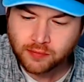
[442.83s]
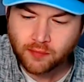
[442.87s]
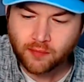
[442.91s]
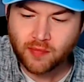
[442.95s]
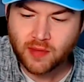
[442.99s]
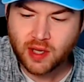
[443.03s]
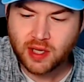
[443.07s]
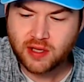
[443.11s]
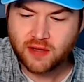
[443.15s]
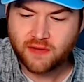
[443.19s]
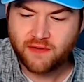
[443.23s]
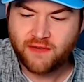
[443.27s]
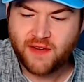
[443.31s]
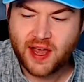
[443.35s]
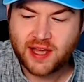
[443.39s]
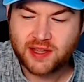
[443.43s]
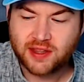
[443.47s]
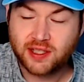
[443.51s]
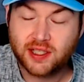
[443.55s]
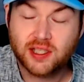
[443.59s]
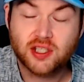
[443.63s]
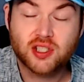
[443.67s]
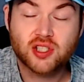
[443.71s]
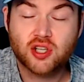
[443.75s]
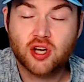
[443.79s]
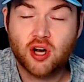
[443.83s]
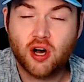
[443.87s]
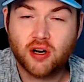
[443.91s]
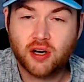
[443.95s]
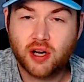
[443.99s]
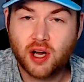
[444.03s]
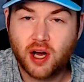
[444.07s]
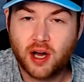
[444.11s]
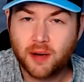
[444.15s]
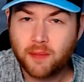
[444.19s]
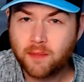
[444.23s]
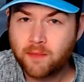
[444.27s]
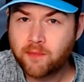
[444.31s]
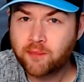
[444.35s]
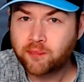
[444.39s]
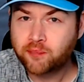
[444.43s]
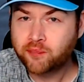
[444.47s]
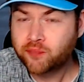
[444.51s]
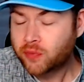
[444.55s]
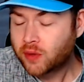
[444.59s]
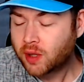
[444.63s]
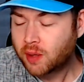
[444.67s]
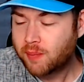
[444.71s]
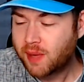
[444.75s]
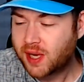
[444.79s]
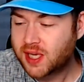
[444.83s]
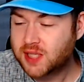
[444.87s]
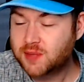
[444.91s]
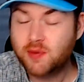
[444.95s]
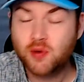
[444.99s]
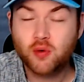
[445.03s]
And the fact that it's caught on makes me